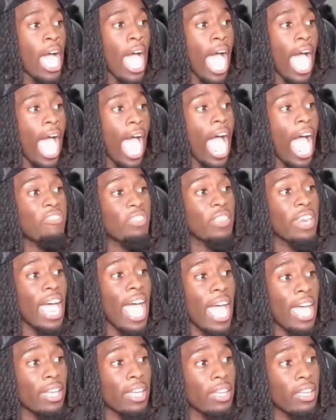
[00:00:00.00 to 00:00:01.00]
After
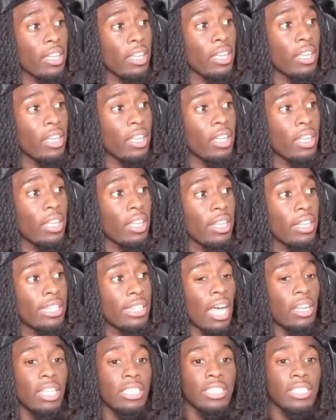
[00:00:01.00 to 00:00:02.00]
that,
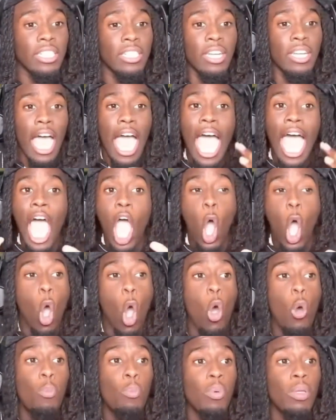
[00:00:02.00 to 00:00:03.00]
now listen, I
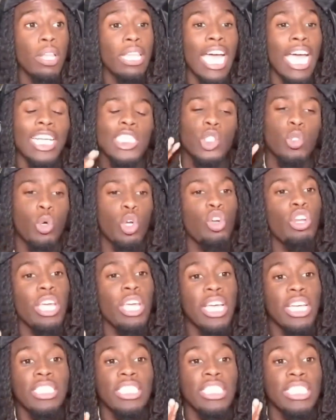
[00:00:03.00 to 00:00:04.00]
hope y'all Twitter niggas
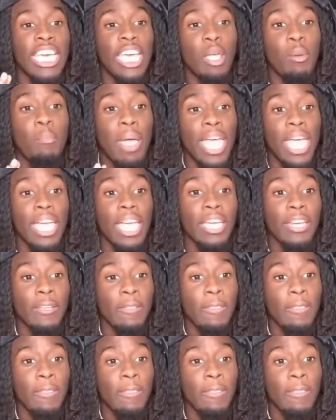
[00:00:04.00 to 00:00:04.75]
is getting paid.